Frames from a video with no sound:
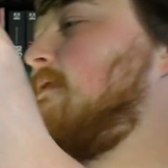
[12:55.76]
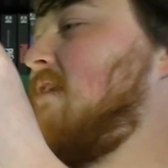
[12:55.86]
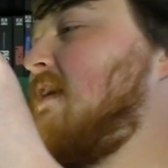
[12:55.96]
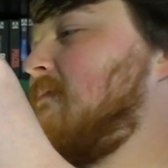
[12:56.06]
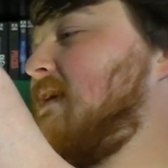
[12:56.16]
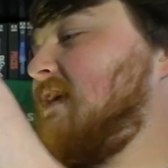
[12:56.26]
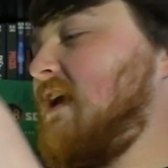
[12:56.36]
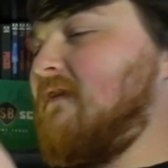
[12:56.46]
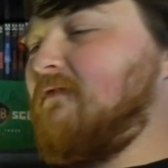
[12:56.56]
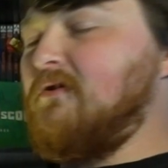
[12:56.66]
recommend
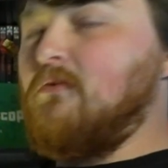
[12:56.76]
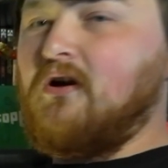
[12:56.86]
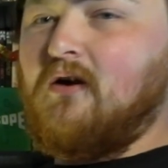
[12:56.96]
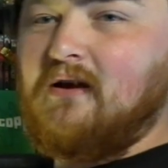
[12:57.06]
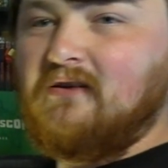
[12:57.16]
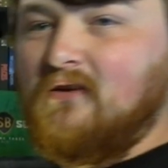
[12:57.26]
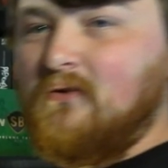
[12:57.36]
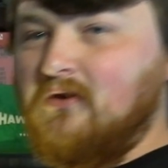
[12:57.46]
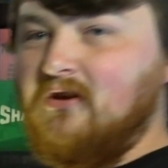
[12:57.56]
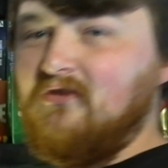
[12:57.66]
if you were going
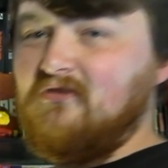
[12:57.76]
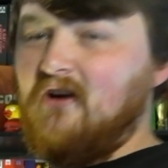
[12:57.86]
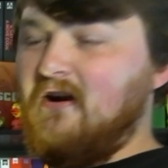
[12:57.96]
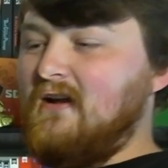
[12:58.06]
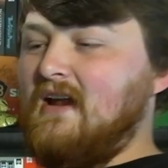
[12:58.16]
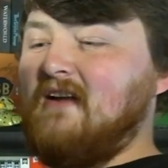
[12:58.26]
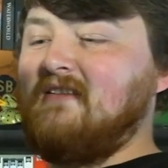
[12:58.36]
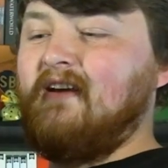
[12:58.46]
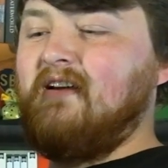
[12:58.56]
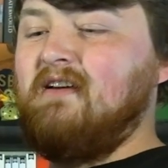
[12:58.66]
to start
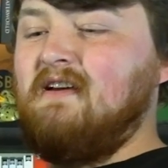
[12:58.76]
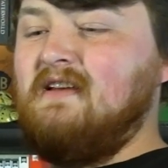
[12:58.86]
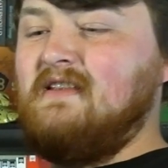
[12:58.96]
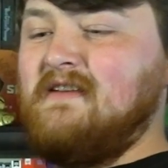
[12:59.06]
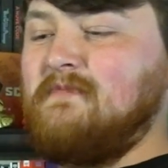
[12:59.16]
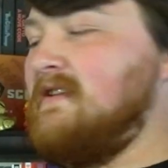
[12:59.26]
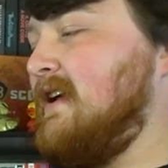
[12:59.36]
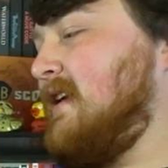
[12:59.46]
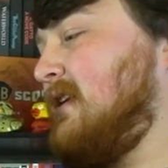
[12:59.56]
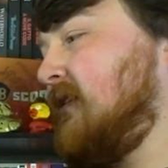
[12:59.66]
collecting this
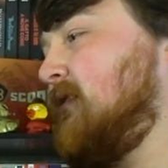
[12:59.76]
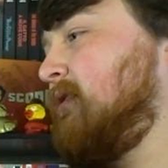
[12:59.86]
particular